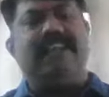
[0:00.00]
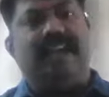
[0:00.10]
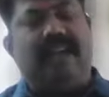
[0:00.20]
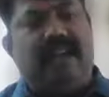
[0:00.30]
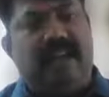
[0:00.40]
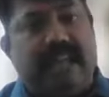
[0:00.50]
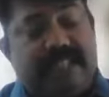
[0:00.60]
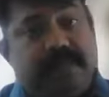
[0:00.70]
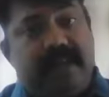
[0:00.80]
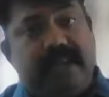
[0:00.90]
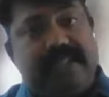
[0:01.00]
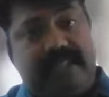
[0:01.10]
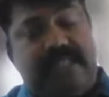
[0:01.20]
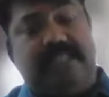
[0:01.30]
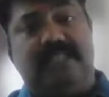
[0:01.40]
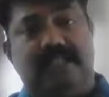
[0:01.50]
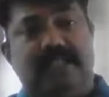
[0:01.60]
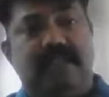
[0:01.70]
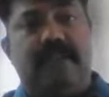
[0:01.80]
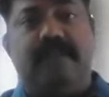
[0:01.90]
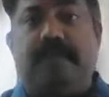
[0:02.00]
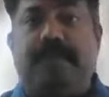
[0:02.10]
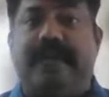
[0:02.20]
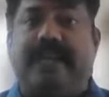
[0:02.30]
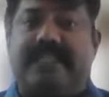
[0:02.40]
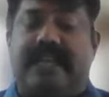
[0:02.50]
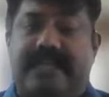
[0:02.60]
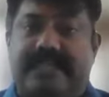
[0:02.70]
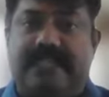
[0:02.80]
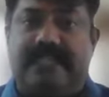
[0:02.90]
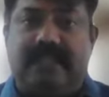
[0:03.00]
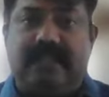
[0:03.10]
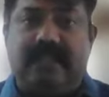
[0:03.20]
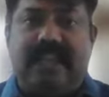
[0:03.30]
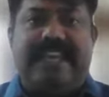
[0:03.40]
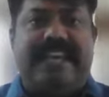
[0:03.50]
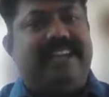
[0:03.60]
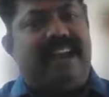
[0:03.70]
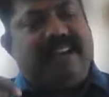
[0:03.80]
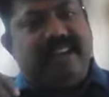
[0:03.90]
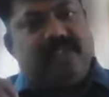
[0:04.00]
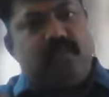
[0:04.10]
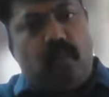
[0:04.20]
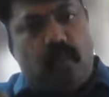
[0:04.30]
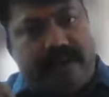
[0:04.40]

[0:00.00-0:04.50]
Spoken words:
see, as far as concern, if a pill is concerned, it addresses